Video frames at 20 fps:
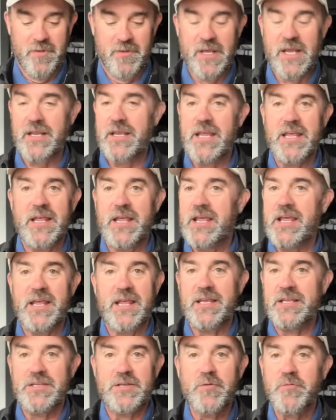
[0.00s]
Like it, it,
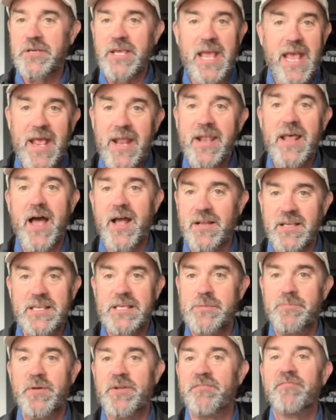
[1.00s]
you cannot
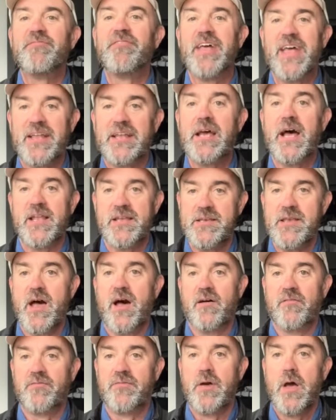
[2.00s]
keep it fed
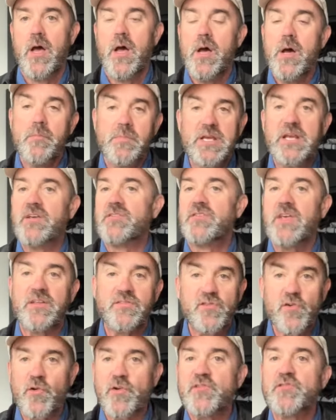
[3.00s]
enough, because
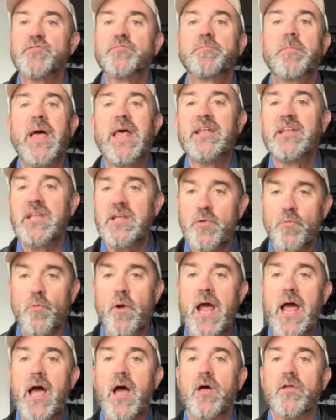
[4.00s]
as you're expending
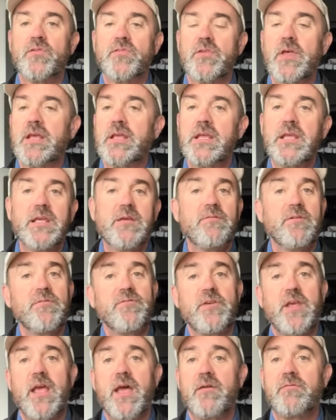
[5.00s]
rounds, like even
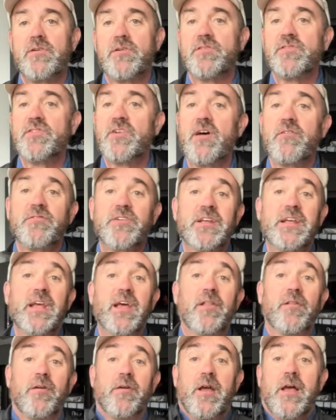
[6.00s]
if you have your stuff
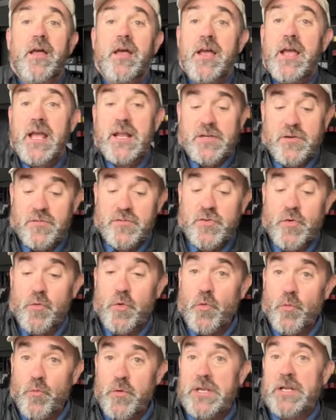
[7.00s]
together and you're
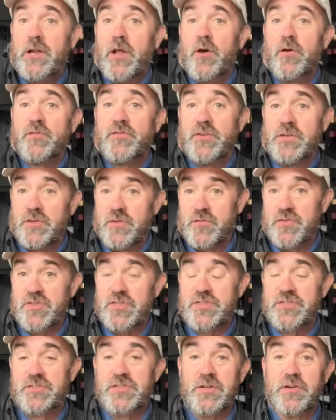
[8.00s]
doing reloads and you're
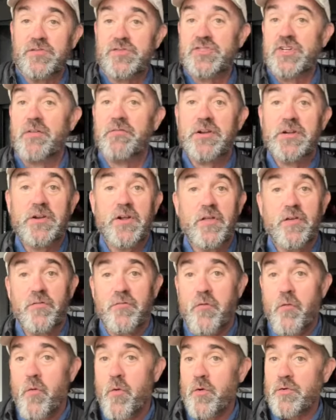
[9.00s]
just, you know, shoving another
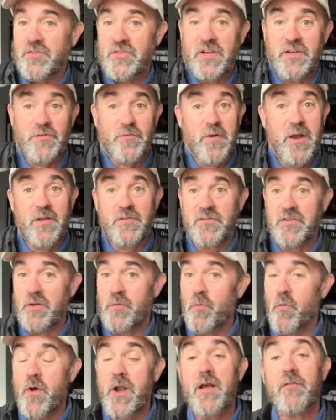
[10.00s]
four or six rounds in,
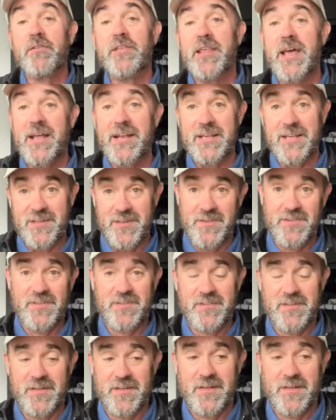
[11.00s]
whatever that is,